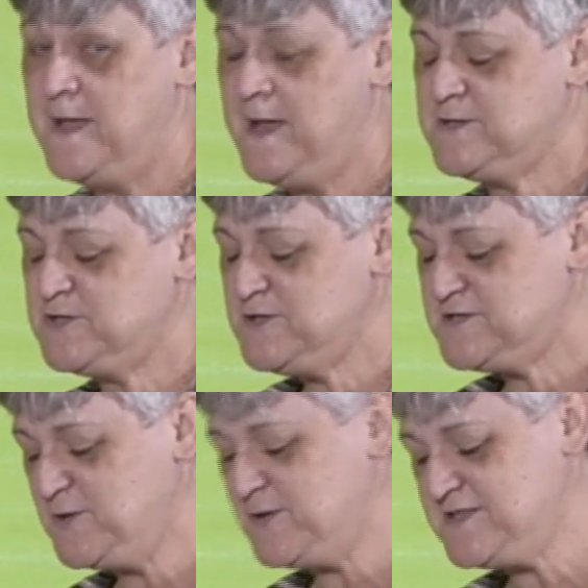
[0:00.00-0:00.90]
excuse
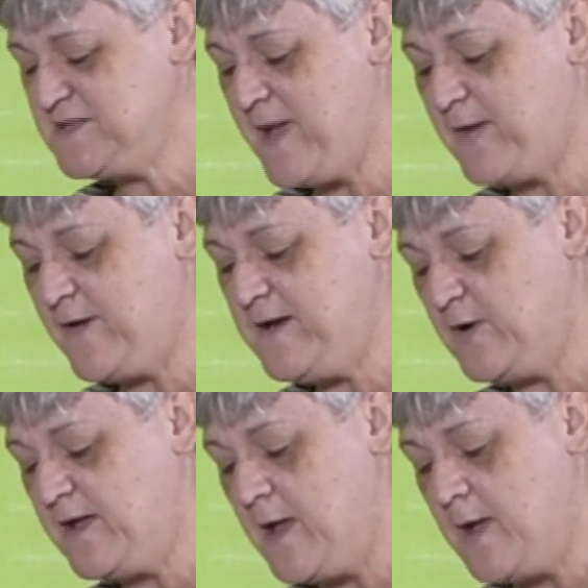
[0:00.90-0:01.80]
the noise in the background,
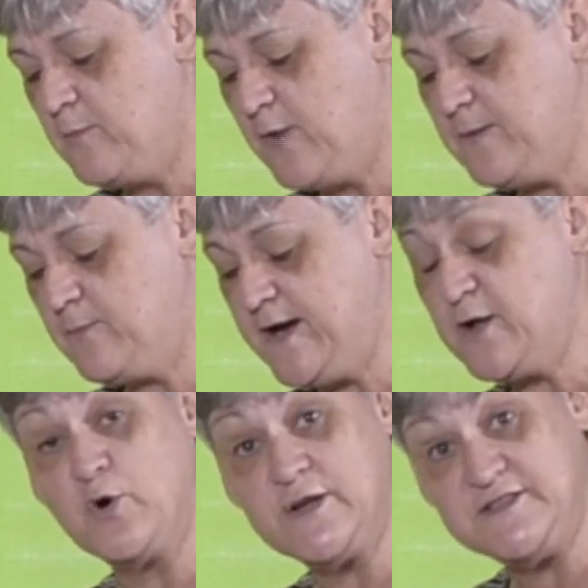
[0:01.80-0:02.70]
my bread
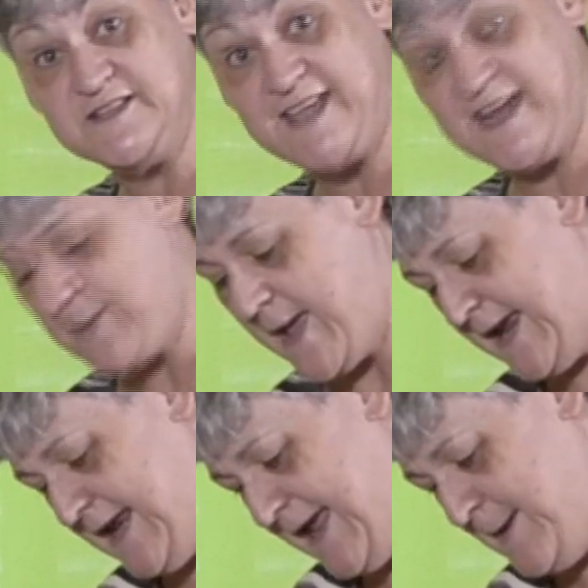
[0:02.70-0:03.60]
cooker's just kicked back
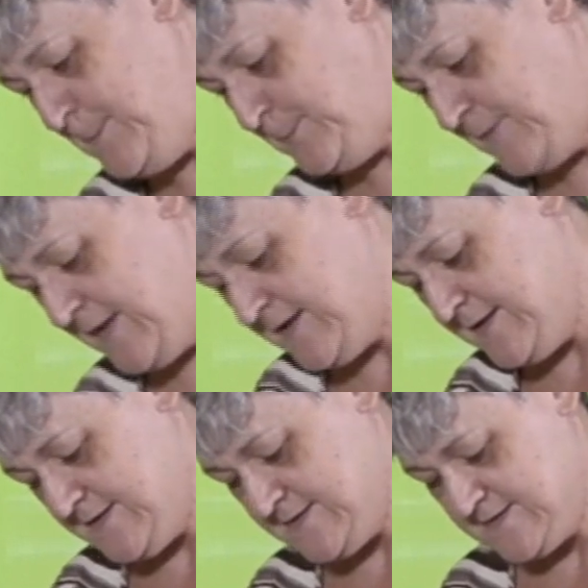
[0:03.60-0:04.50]
in again.
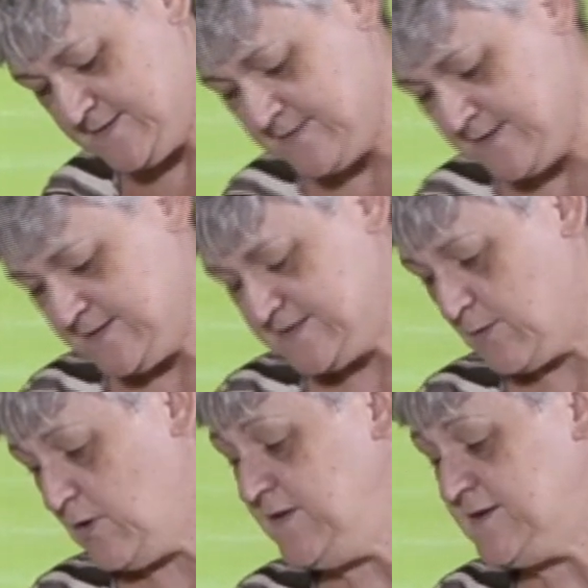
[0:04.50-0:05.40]

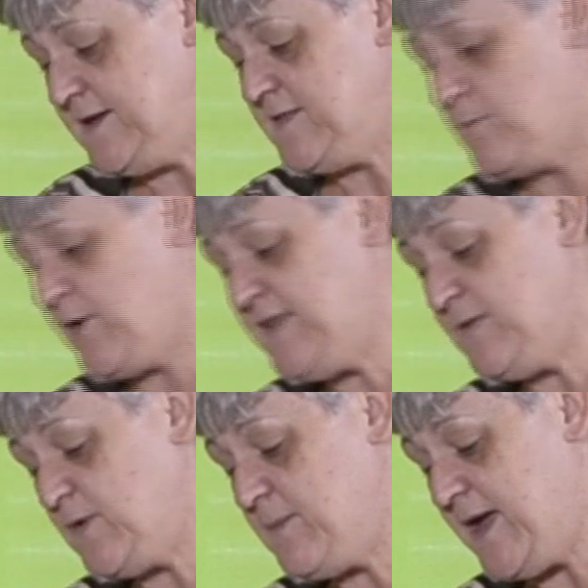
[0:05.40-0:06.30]
So obviously the bread
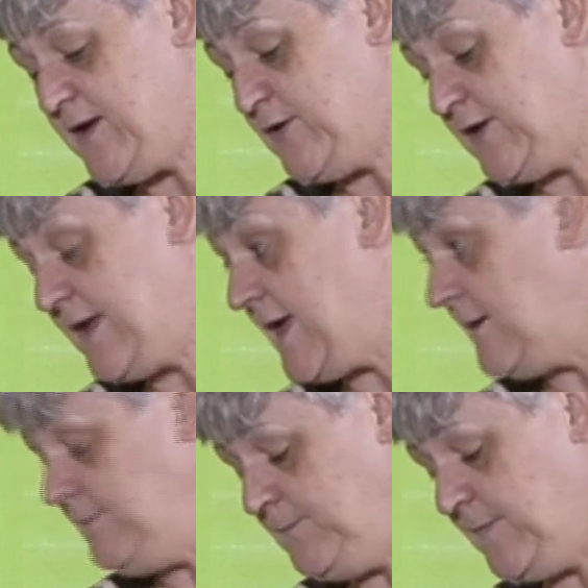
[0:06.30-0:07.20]
that we made
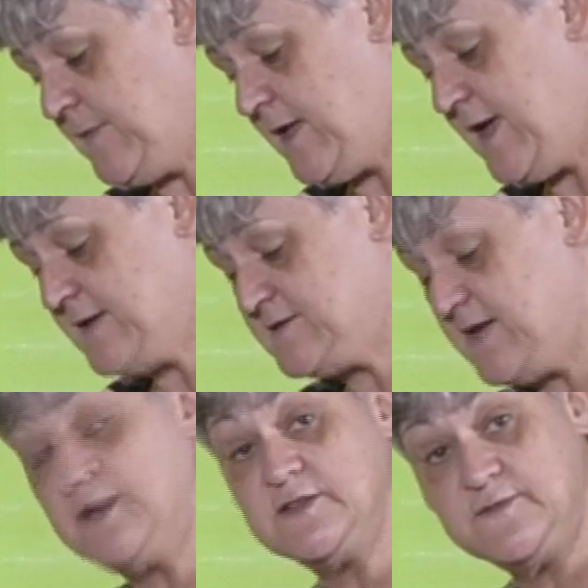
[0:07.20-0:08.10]
earlier has
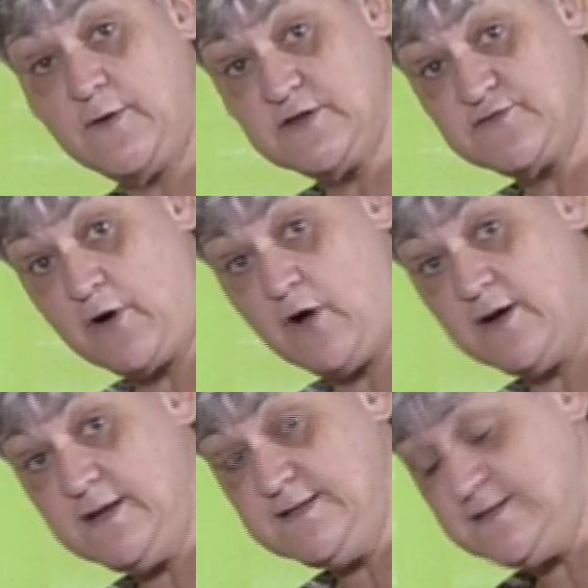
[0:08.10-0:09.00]
done its first
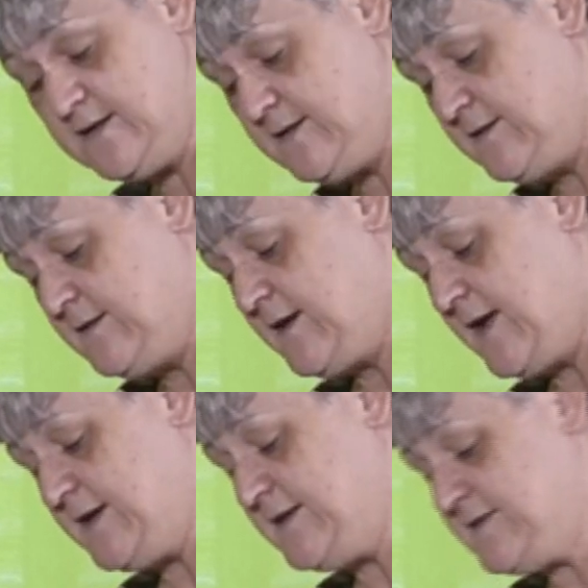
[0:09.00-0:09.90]
rise
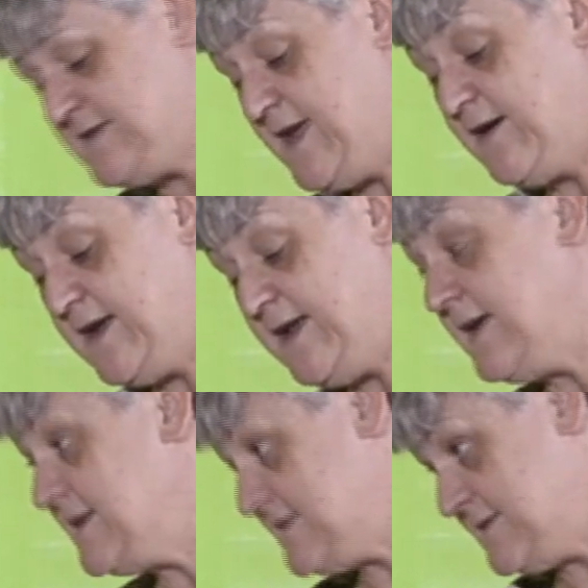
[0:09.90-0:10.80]
and it is now getting
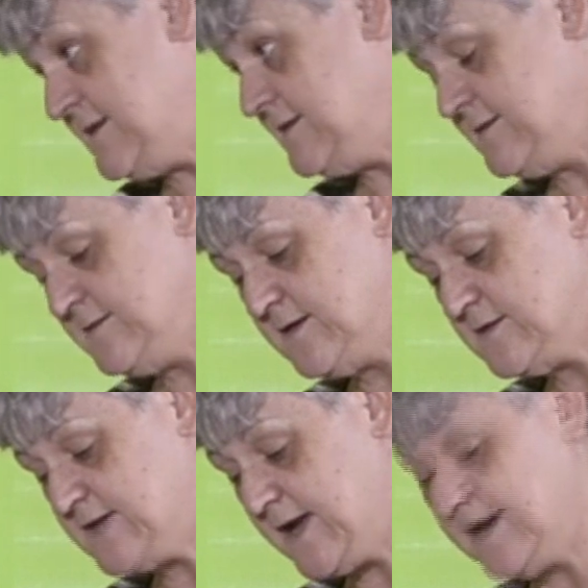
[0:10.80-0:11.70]
its
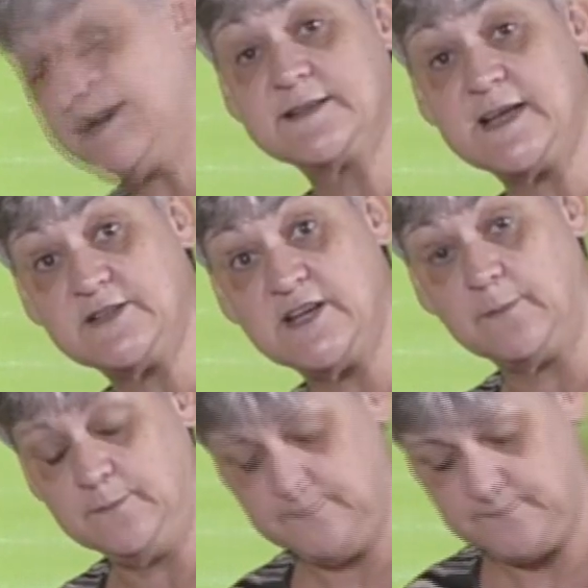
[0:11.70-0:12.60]
second little touch
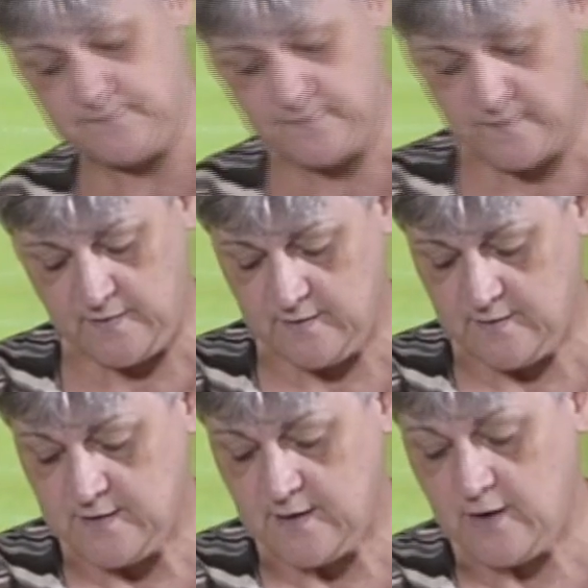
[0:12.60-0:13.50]
up.
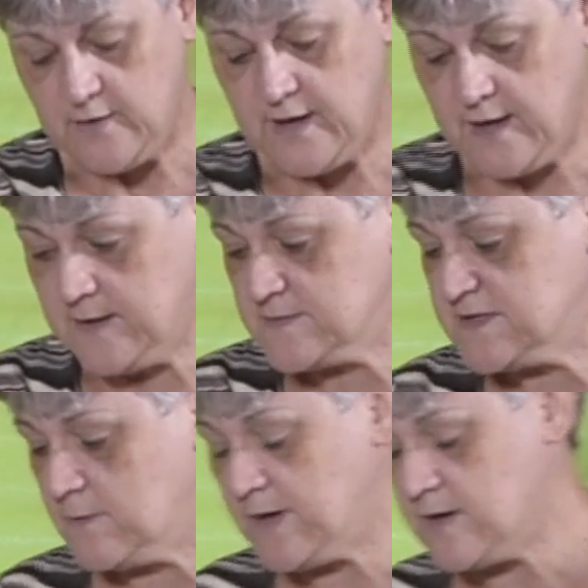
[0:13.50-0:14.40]
Okay, so we're